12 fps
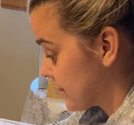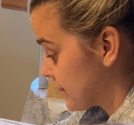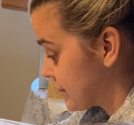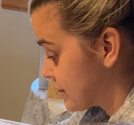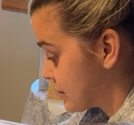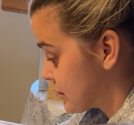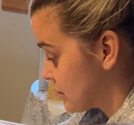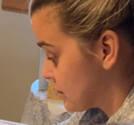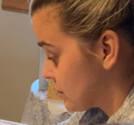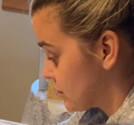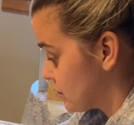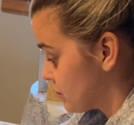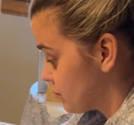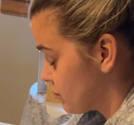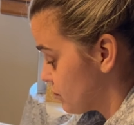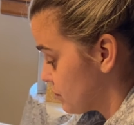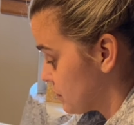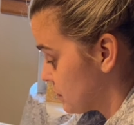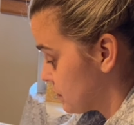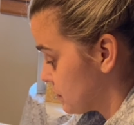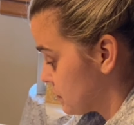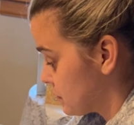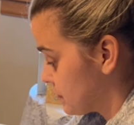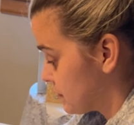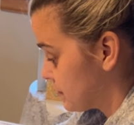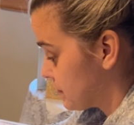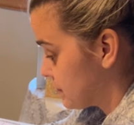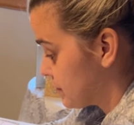7 times 1, 0,